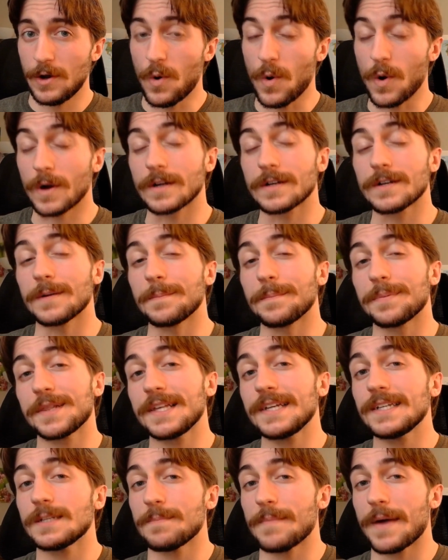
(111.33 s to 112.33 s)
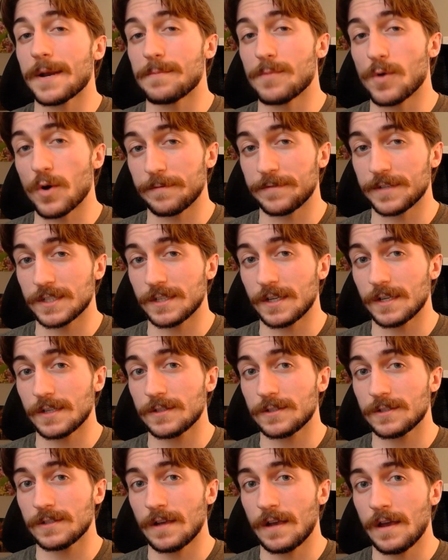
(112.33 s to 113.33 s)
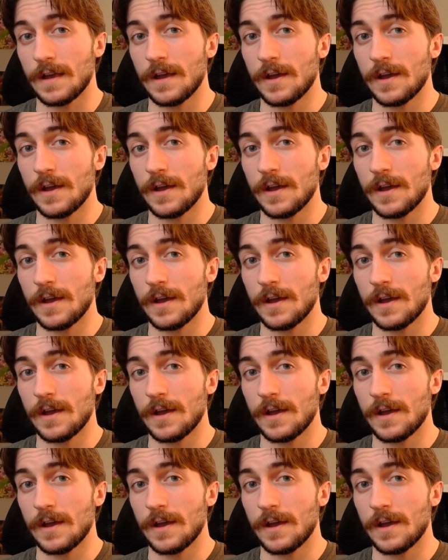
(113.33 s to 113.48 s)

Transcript: or complete metamorphosis,